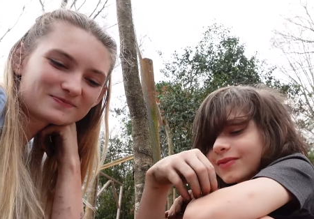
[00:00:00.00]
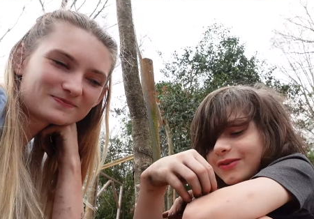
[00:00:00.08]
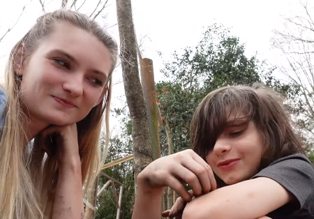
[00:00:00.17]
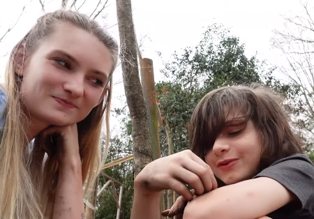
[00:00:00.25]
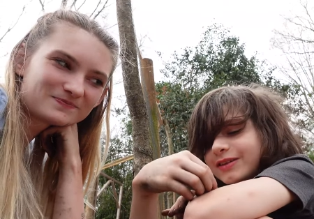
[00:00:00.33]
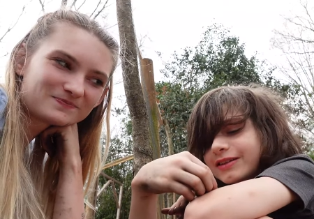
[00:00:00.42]

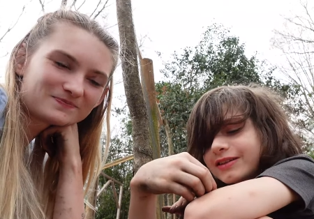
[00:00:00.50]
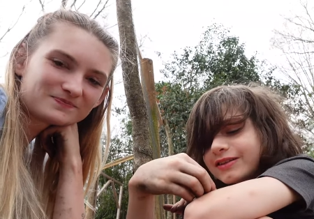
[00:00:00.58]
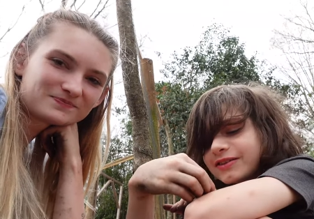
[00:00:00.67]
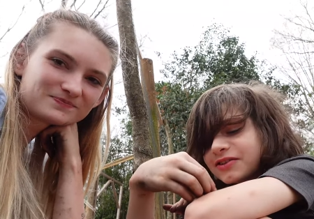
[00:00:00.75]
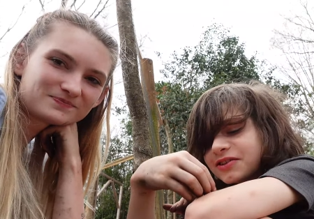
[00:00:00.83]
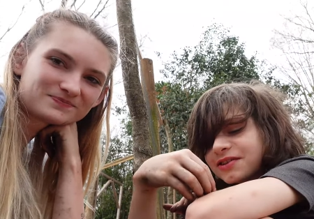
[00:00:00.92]
Speaker 1: They're
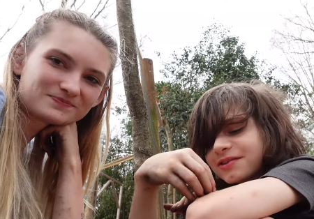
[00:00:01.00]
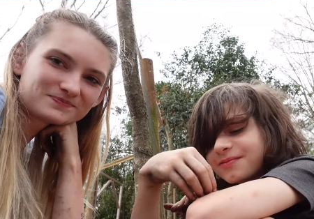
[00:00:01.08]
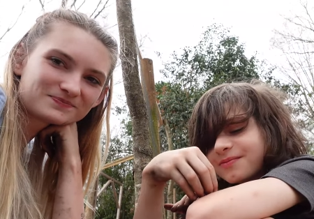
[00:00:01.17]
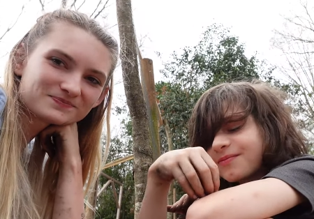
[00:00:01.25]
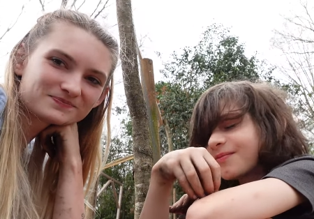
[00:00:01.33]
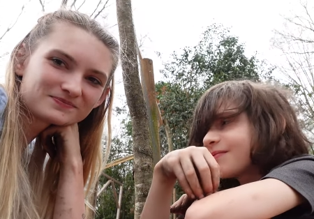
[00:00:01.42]
really
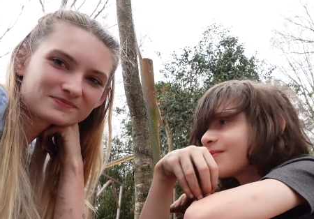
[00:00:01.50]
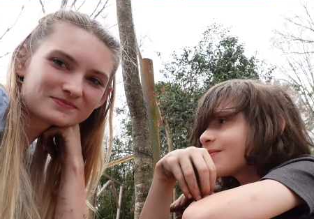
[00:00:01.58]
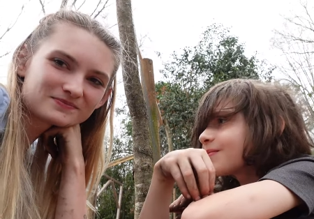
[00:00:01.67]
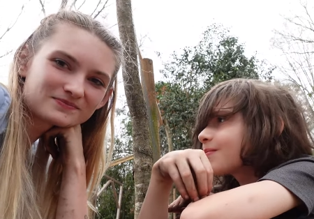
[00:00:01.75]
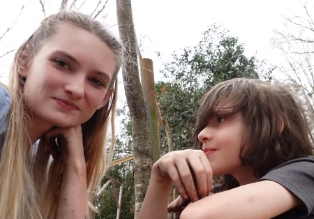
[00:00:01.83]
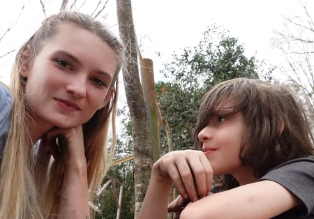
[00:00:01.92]
good.
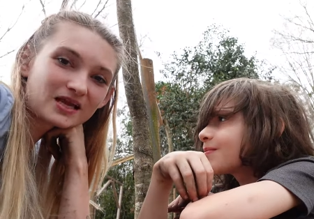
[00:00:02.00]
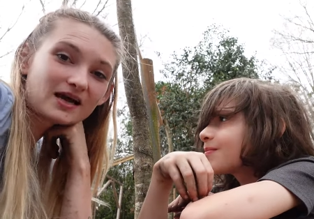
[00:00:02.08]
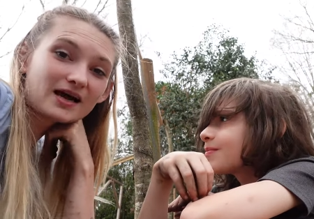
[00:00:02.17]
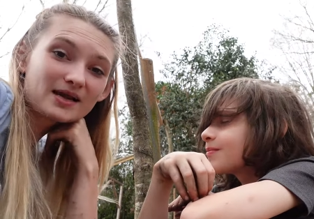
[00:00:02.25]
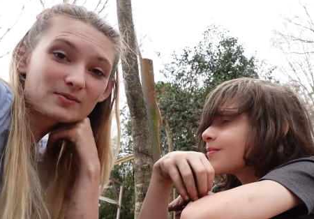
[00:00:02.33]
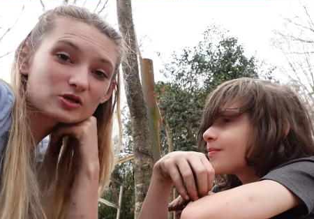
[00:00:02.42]

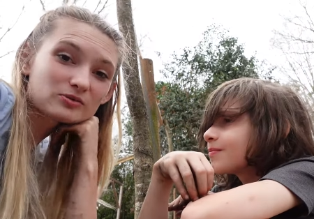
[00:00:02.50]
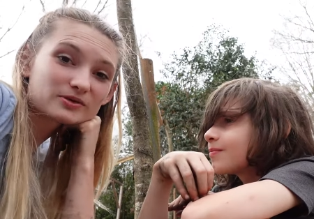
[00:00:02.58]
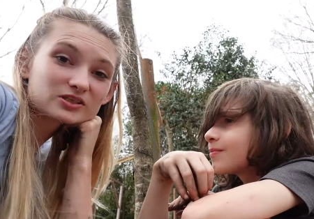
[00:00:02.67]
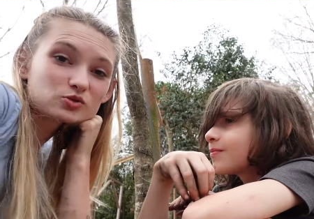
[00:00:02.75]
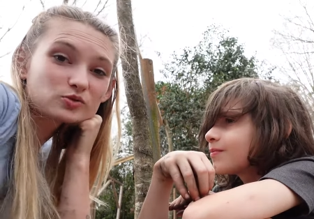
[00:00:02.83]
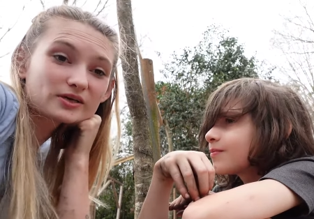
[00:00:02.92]
I am going to
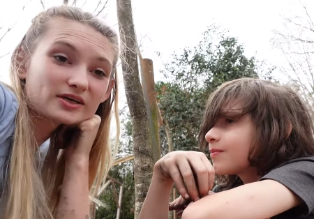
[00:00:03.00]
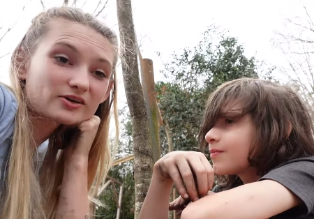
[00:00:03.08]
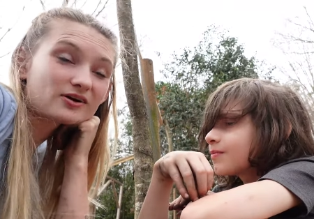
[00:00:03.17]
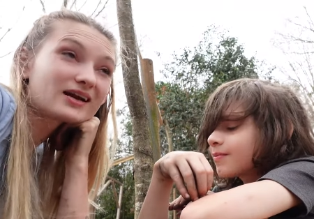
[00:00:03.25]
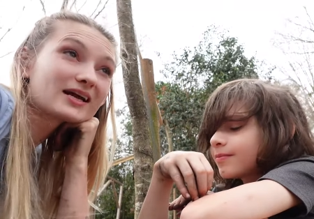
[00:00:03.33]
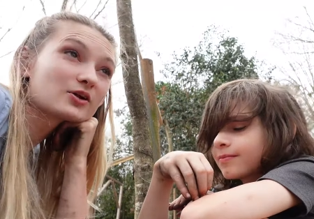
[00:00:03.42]
put a door
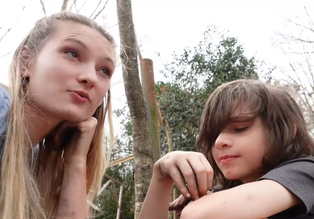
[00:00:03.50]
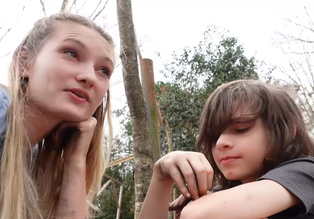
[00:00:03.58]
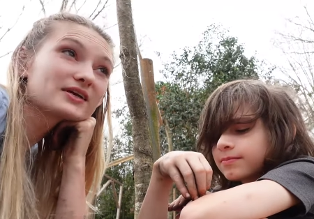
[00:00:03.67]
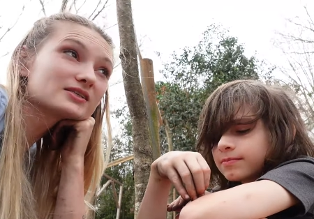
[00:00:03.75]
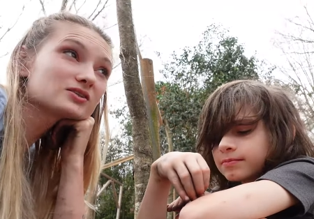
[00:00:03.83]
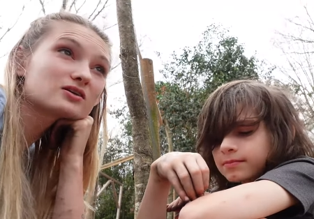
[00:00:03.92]
here, and I don't
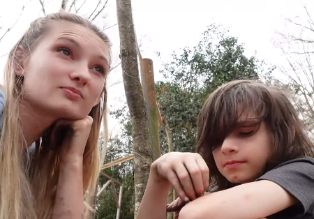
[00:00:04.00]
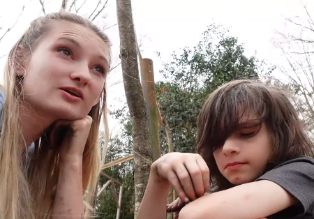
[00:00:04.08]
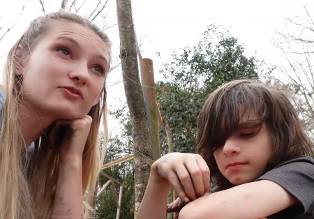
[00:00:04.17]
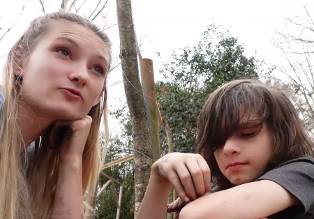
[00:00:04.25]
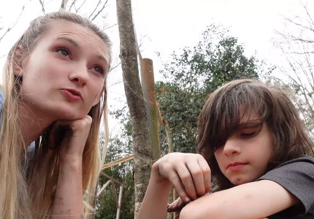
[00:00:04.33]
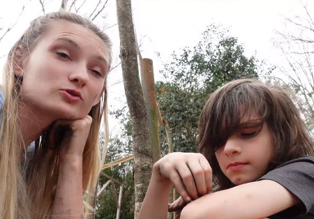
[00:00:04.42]
think it's going to
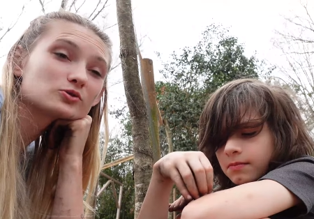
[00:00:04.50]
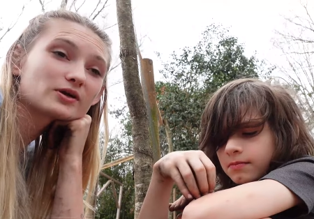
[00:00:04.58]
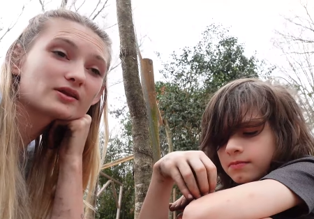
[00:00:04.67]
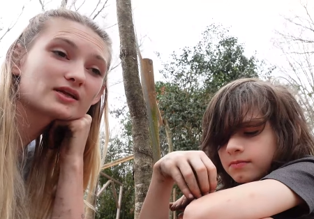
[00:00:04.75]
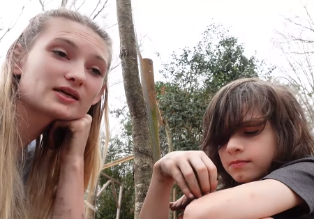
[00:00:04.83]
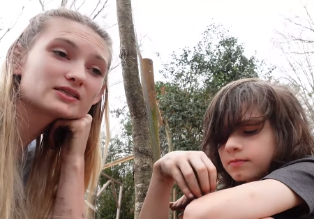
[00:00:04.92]
be a full
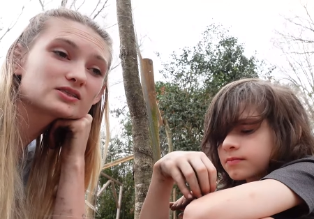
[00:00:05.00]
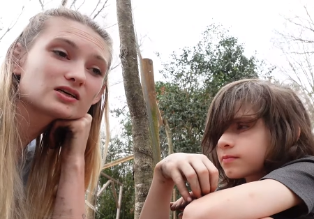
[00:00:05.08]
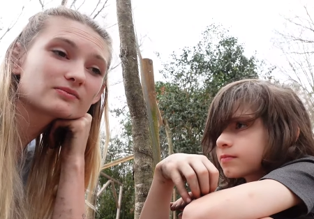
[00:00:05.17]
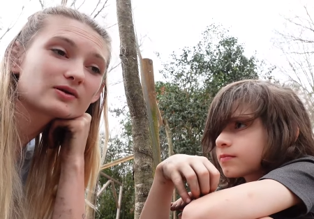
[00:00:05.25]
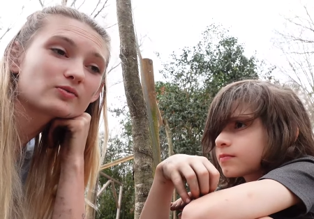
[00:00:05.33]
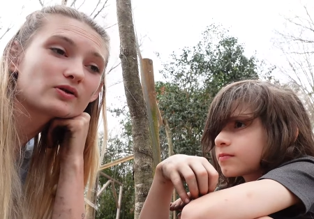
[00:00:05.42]
door. I think it's
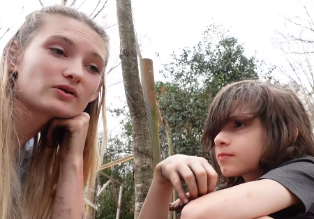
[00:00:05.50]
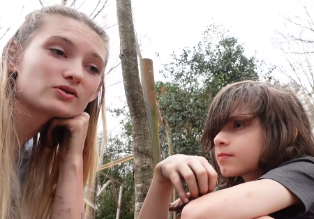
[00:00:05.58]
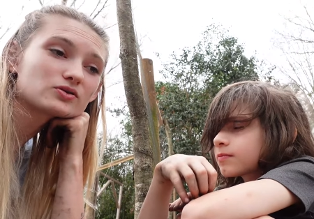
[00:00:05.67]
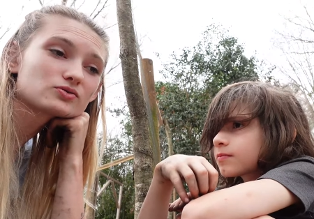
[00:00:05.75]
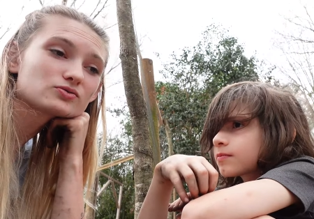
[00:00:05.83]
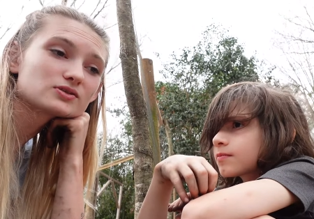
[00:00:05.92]
going to be one of
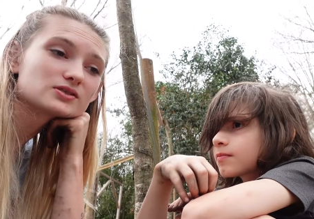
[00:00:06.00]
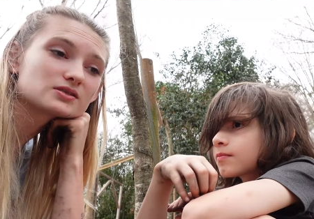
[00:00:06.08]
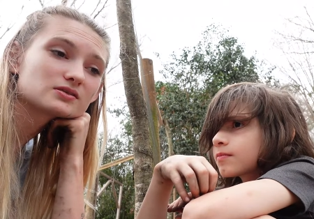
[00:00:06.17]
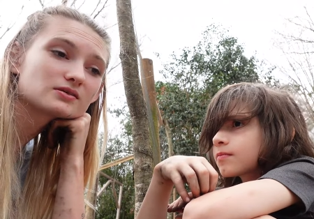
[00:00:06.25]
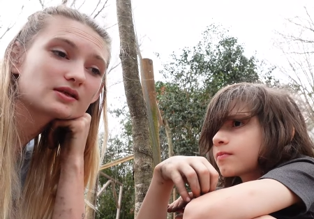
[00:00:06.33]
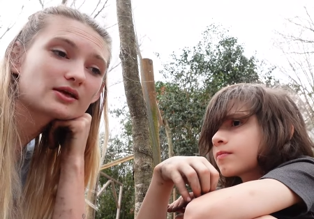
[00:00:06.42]

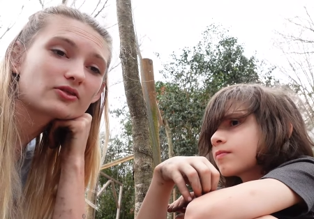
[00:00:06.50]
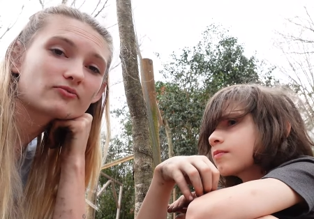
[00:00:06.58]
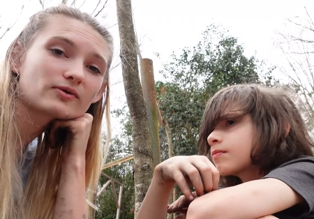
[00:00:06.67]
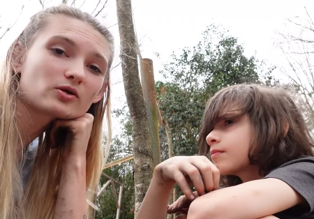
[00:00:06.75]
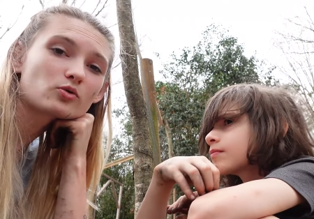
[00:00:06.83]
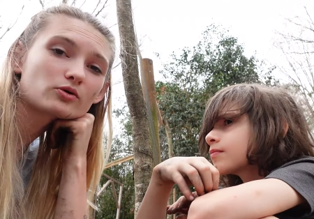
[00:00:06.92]
those like
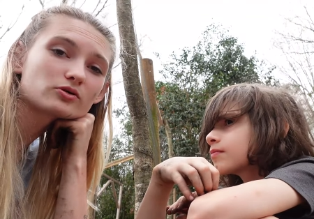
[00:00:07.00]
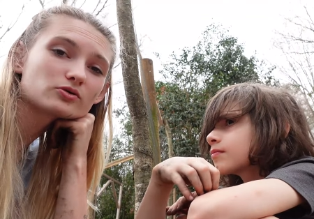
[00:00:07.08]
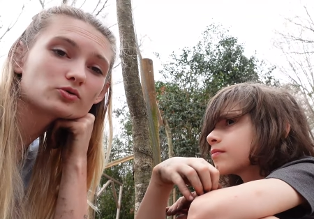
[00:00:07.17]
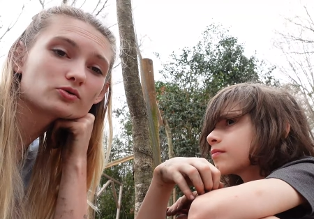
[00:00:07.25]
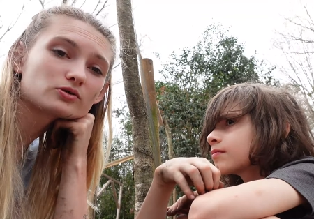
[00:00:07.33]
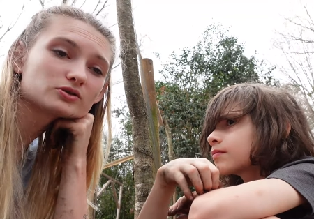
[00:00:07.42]

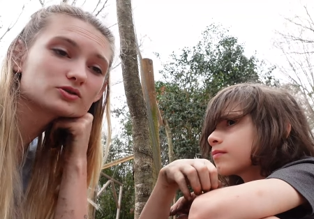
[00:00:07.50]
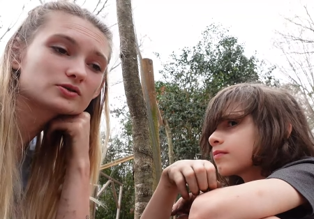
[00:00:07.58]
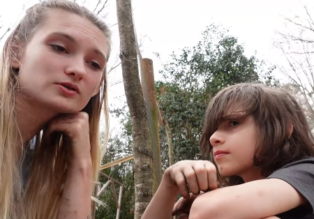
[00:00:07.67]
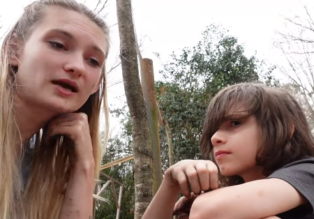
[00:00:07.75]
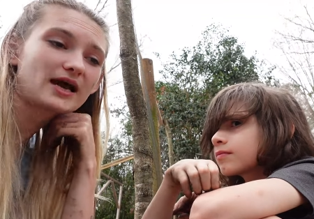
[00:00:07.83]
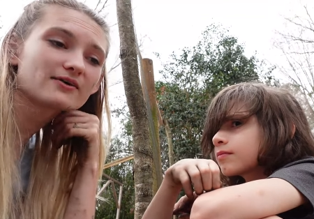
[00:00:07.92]
three-quarter doors
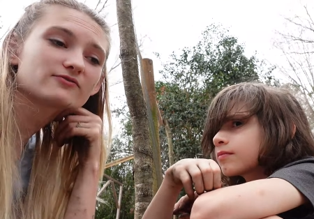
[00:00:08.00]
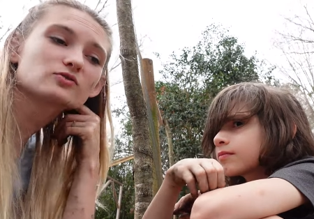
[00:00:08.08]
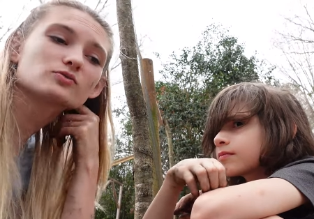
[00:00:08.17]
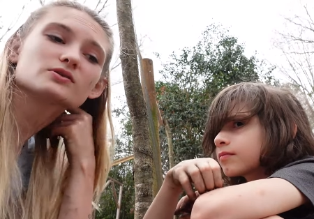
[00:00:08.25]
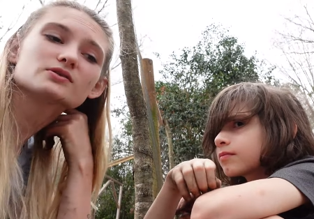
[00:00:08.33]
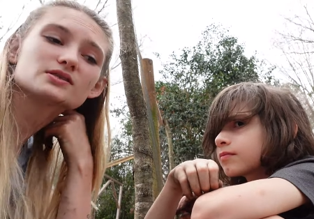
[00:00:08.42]
or half
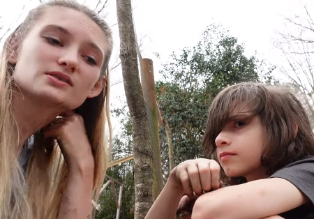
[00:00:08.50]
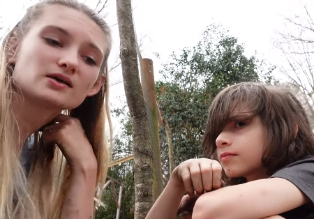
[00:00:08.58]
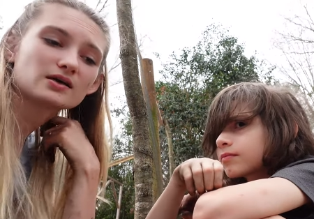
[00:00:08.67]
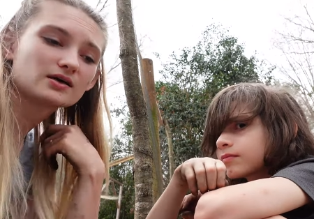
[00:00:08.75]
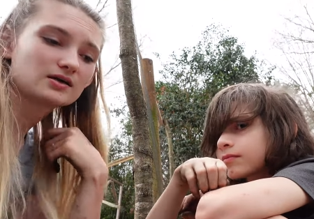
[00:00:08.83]
doors